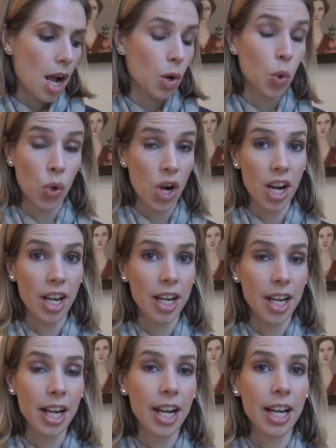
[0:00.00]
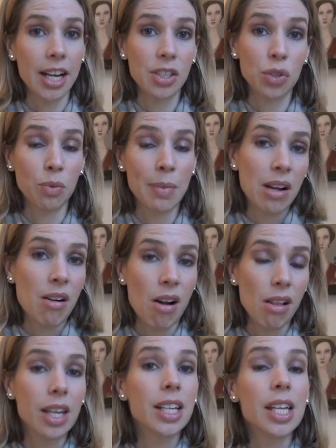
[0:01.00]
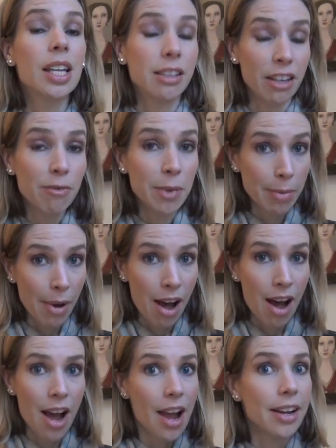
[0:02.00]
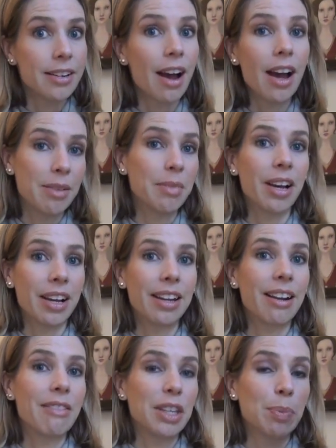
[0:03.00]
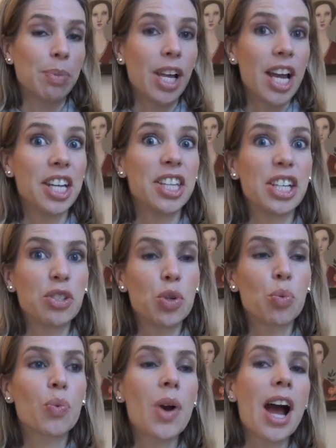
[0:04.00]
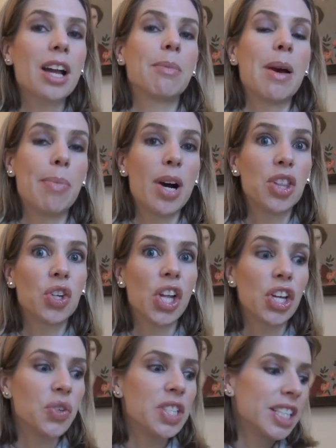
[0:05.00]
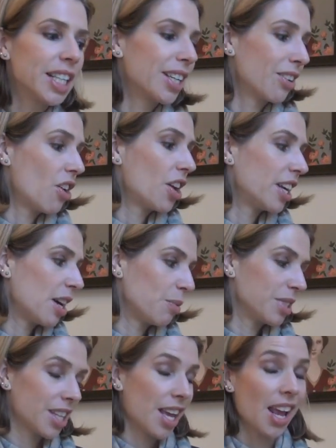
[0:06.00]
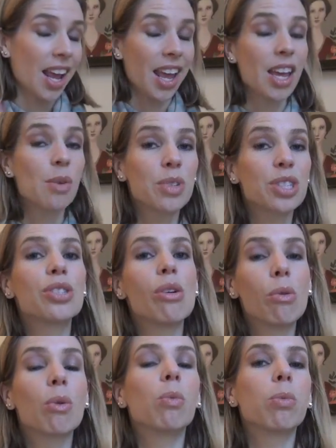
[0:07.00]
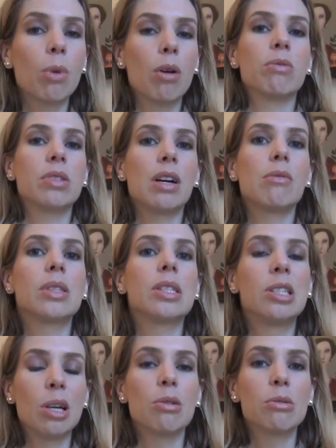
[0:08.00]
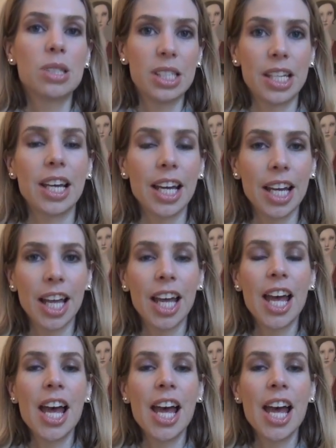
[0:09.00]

crying, and I told my colleagues, leave me behind, I'm not getting on this plane, and they dragged my butt. They're like, you need to get on, and I was like, it was so gross. I was so sick.